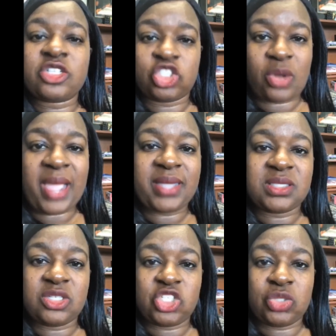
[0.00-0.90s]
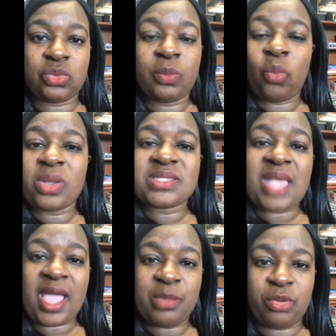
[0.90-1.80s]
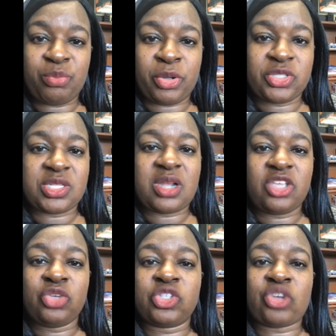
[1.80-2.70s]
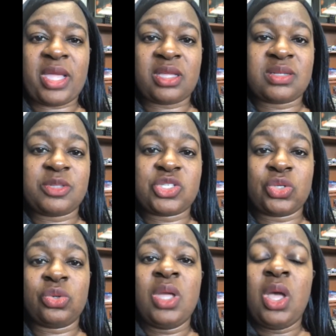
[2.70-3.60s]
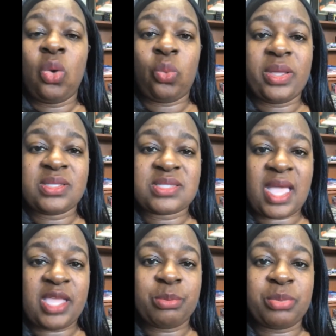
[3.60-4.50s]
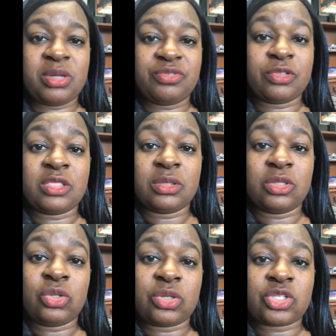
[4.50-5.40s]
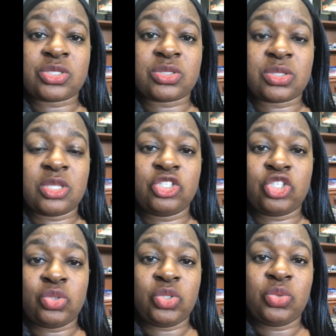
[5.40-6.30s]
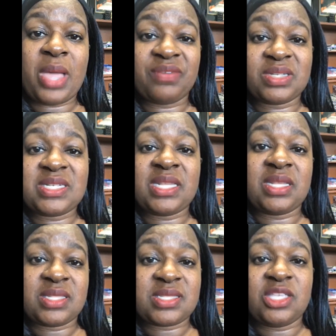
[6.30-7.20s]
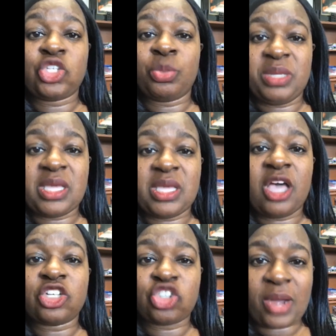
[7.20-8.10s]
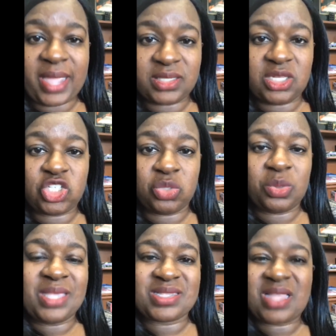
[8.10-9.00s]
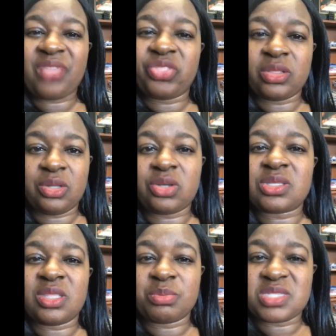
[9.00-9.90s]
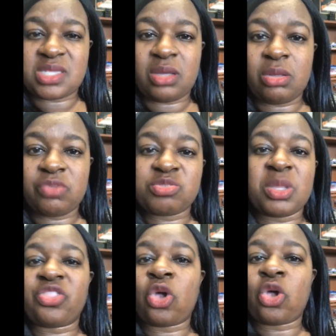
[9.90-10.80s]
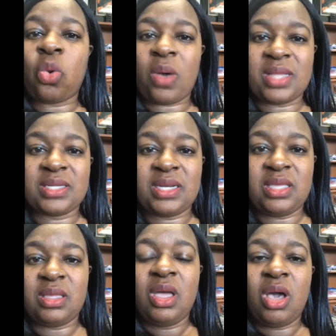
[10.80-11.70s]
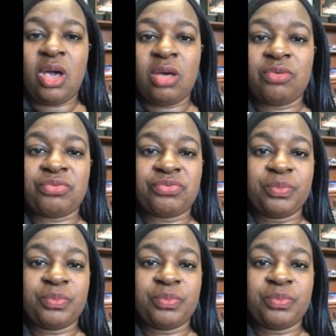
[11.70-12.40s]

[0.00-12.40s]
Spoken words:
attracted to? What type of person are you attracted to? What type of looks do you have a tendency to be attracted to? It's not the look themselves, but the quality of